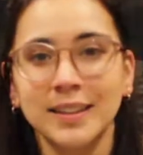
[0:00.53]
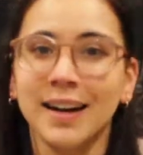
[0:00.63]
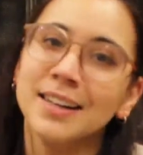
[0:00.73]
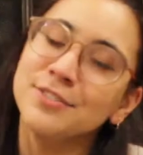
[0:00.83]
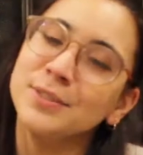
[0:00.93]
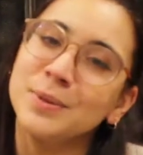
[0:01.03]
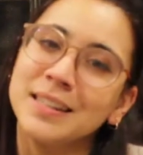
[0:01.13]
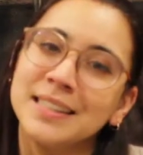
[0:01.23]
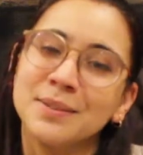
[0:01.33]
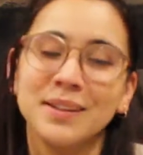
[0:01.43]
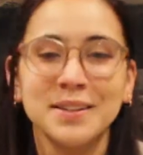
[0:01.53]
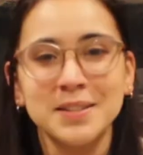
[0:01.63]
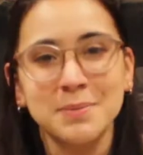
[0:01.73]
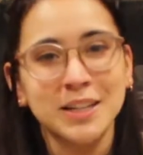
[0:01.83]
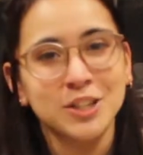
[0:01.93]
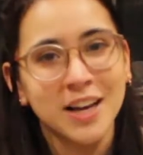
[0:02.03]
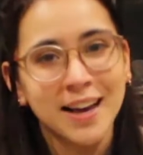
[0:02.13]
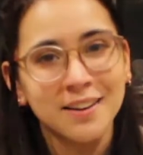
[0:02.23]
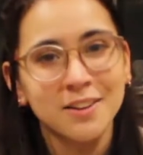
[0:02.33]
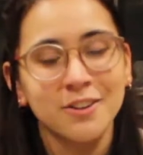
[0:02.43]
Hi everyone, welcome to my
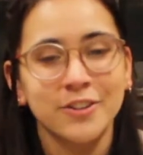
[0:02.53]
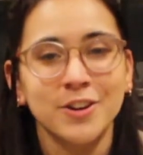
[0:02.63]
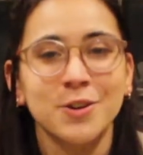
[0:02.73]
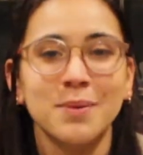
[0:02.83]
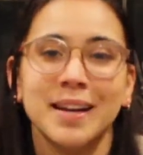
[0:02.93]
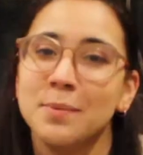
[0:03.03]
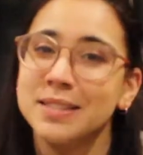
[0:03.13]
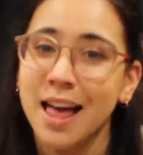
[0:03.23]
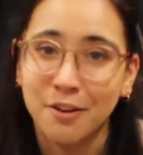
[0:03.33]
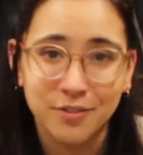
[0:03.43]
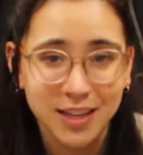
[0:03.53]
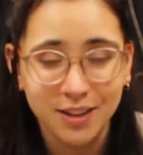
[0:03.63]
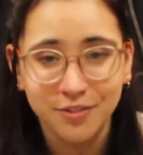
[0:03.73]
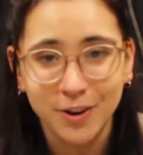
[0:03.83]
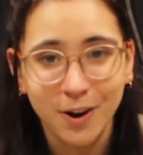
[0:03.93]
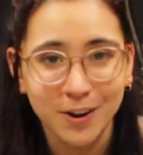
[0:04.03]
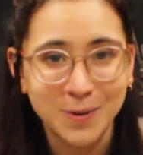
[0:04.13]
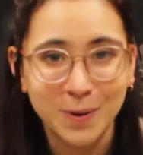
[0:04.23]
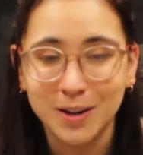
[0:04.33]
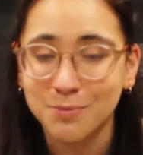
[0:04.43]
channel. If you're new, my name is Effie. If you're not
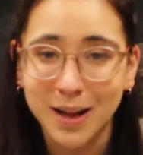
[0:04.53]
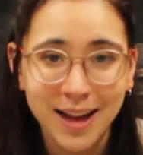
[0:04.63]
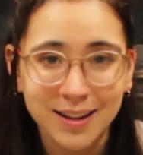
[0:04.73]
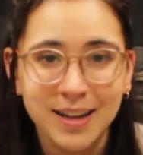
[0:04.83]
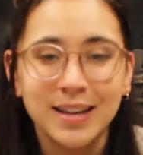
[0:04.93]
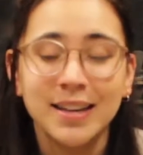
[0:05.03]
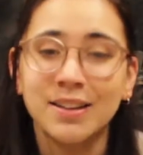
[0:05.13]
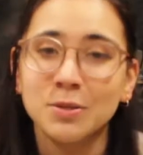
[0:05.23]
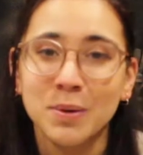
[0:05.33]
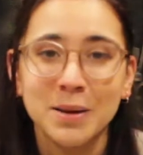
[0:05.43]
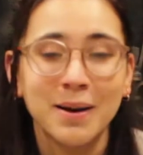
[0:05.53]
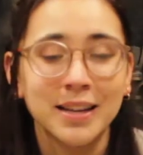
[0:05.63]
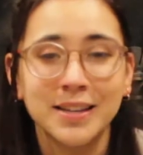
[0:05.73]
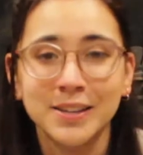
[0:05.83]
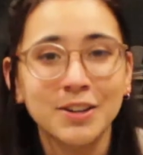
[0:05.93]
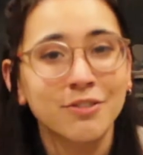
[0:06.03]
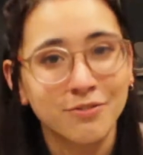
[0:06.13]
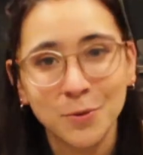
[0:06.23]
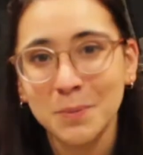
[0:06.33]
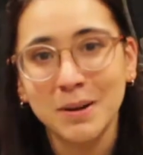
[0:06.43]
new, welcome back. It has been about a year and
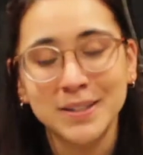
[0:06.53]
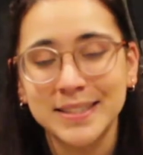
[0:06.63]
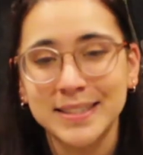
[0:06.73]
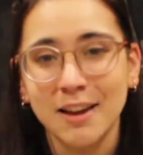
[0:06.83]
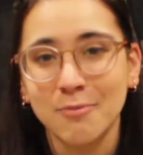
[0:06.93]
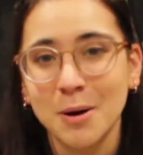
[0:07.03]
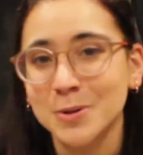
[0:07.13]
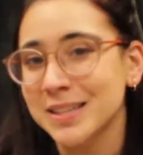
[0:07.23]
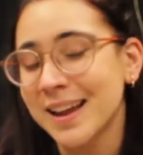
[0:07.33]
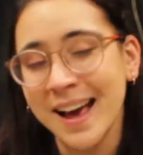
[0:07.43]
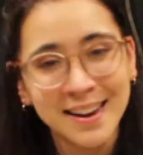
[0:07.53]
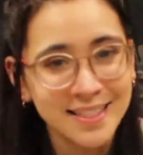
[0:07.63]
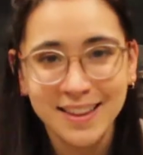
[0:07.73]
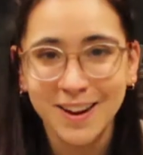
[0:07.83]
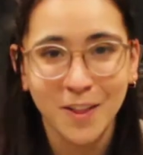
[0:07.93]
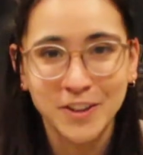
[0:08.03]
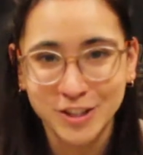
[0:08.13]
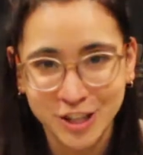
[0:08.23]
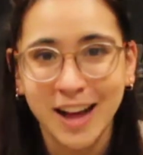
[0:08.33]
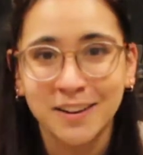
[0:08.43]
4 months since I've posted anything on this
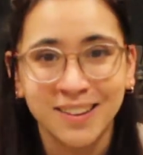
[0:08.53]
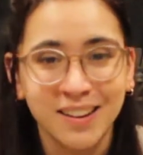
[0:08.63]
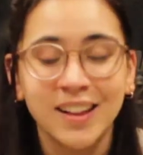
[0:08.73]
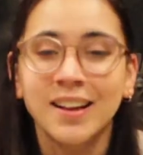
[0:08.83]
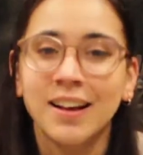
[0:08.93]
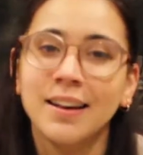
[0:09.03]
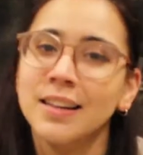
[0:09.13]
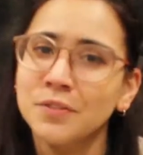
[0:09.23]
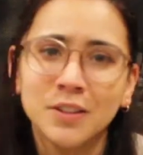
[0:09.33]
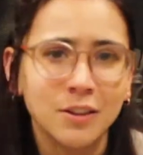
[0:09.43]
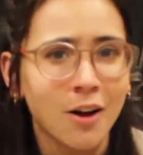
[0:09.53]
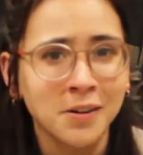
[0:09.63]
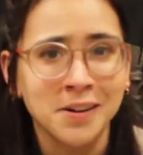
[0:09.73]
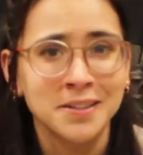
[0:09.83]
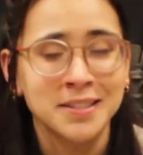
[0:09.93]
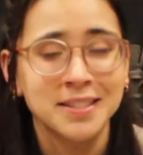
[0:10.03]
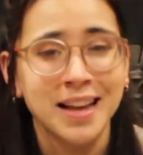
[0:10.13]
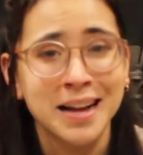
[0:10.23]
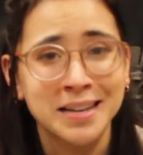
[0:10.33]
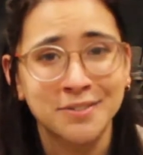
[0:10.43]
channel, and even longer since
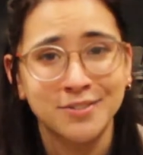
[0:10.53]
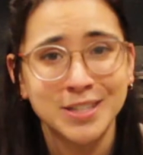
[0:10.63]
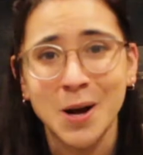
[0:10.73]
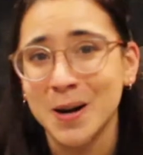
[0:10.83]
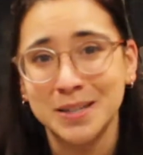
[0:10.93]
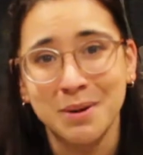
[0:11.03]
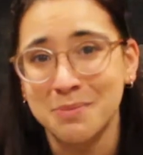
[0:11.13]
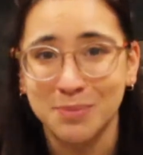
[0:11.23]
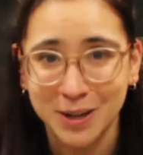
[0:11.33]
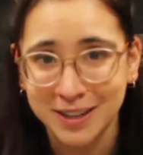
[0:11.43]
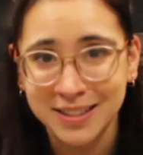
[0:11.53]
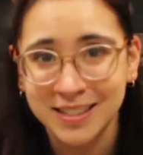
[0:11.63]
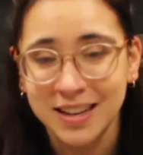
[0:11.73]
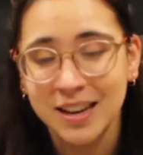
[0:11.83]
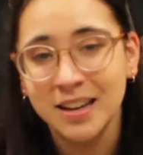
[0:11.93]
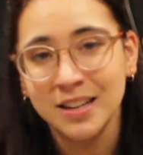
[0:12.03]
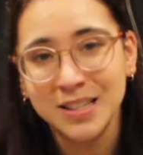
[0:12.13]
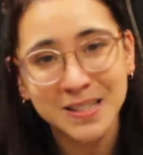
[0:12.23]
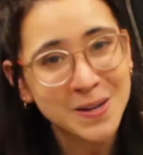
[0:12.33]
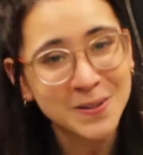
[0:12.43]
I've talked about books.
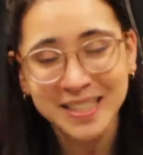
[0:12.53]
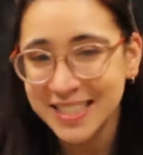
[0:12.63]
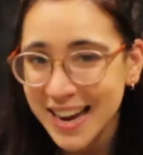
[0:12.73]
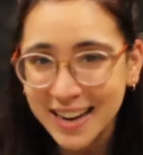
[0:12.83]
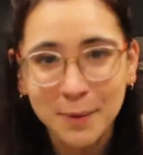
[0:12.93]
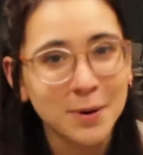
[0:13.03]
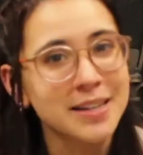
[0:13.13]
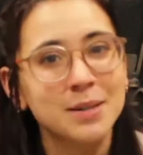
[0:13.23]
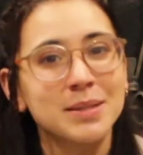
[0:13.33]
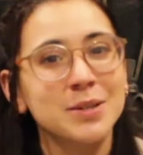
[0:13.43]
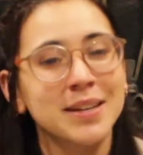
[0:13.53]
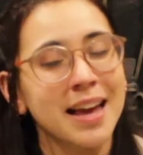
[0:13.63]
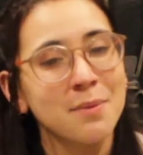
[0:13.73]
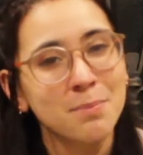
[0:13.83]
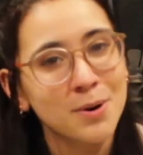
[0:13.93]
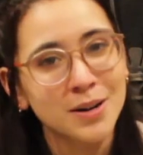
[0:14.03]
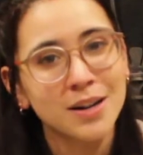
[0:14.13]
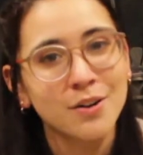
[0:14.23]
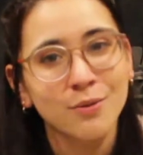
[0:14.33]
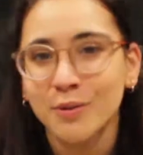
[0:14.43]
So today I'm going to be doing a book
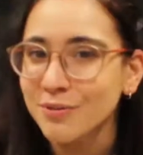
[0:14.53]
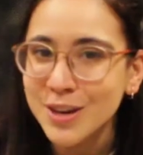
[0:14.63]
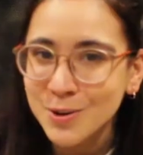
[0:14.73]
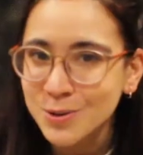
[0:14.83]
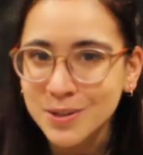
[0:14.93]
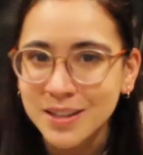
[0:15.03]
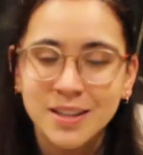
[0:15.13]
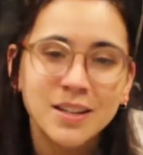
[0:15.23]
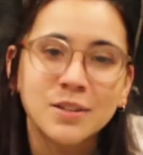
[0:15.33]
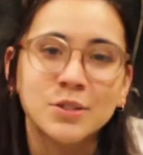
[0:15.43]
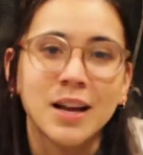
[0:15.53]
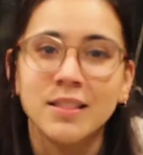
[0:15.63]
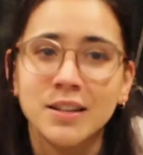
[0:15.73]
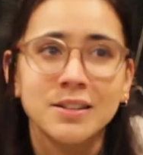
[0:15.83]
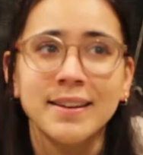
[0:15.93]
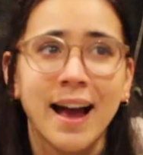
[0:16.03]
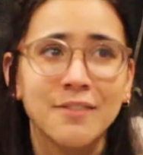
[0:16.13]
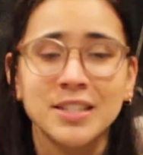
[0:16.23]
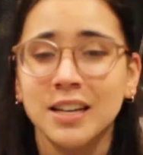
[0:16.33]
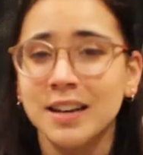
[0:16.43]
review, which I literally
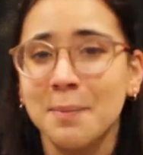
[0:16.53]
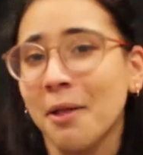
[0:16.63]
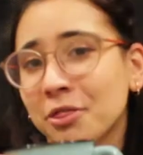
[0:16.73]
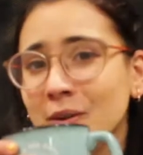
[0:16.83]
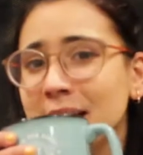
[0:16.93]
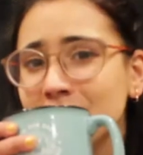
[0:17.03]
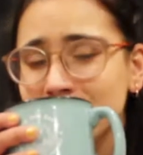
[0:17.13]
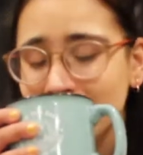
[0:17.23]
haven't done in about 3 years.